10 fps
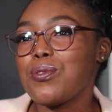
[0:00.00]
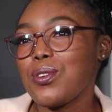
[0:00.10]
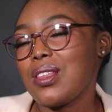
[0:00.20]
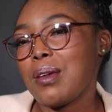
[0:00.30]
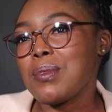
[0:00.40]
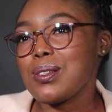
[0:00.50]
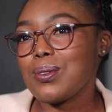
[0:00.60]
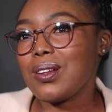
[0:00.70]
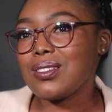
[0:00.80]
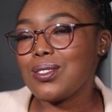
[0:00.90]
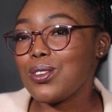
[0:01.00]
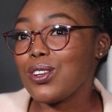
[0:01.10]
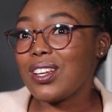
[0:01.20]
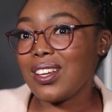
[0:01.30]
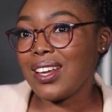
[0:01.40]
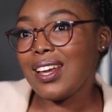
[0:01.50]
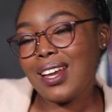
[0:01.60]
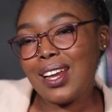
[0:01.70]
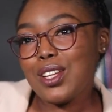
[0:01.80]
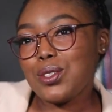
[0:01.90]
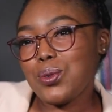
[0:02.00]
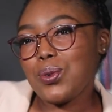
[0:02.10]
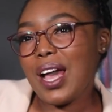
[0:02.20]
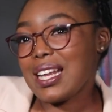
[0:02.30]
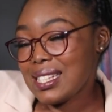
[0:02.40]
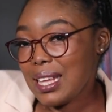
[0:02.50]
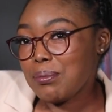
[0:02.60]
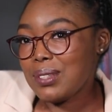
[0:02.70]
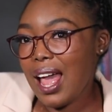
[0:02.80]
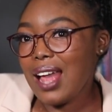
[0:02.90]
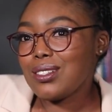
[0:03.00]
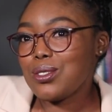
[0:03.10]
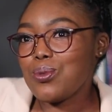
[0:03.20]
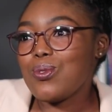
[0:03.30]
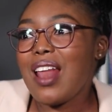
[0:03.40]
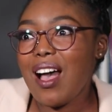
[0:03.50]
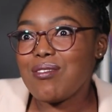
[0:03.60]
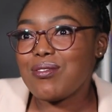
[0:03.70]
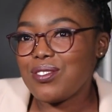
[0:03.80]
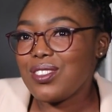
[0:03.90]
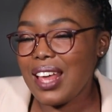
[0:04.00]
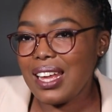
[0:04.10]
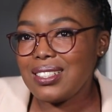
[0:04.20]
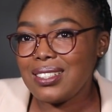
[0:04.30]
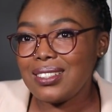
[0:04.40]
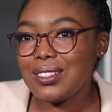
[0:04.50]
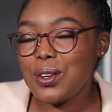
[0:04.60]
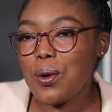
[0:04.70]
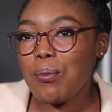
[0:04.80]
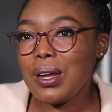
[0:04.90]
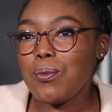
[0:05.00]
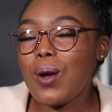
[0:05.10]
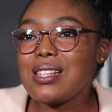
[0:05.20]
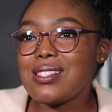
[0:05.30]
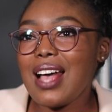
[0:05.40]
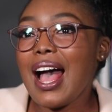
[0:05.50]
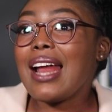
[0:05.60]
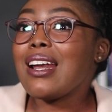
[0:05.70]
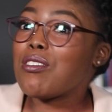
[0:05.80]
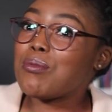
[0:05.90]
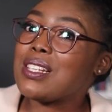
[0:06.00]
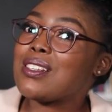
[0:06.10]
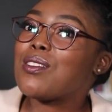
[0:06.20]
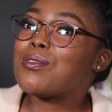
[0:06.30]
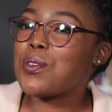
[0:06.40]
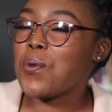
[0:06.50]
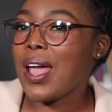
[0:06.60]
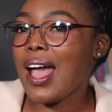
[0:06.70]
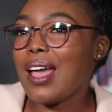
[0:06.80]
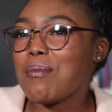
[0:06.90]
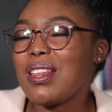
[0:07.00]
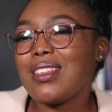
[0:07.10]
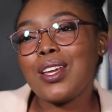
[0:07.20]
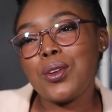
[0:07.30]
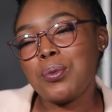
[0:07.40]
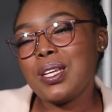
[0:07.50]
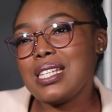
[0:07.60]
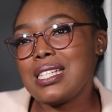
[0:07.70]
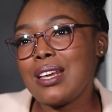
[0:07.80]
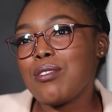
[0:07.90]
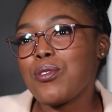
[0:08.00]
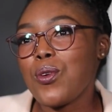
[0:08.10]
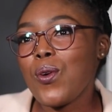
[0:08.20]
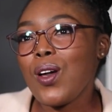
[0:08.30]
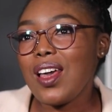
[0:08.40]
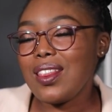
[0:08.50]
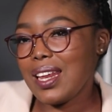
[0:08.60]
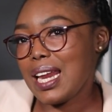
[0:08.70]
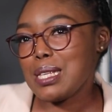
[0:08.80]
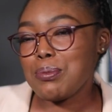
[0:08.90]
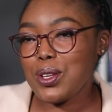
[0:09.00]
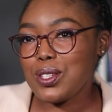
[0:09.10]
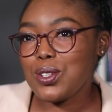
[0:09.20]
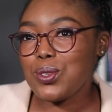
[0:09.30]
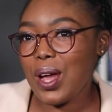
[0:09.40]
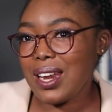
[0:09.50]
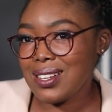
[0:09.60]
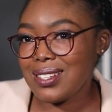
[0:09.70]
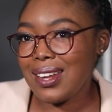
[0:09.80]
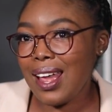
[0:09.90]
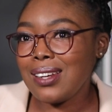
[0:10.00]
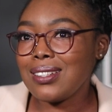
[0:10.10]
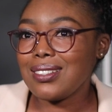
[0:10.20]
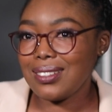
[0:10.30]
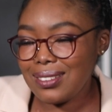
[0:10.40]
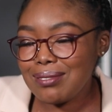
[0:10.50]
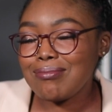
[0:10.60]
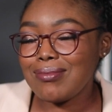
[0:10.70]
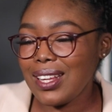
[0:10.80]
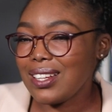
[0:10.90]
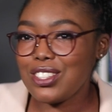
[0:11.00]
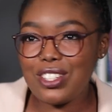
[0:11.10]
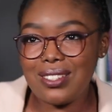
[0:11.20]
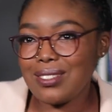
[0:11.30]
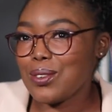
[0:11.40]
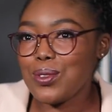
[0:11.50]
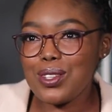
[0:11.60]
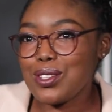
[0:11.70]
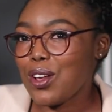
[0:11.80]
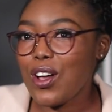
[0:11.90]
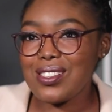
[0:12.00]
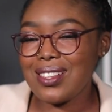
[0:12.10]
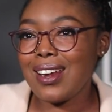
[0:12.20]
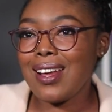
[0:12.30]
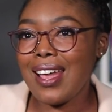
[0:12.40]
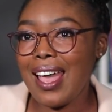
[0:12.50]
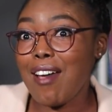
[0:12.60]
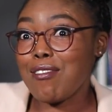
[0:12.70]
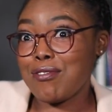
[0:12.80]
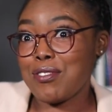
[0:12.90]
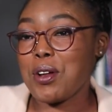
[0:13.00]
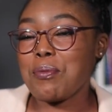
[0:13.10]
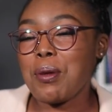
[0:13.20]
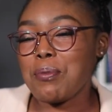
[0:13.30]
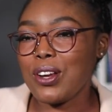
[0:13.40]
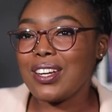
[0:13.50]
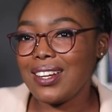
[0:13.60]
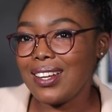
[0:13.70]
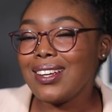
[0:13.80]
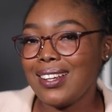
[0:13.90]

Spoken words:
for them as well, to look, to accept and to love that, you know. But once I love myself the way I am, I think it'll be easier for the next person to understand that, just all the scars that I have on my body.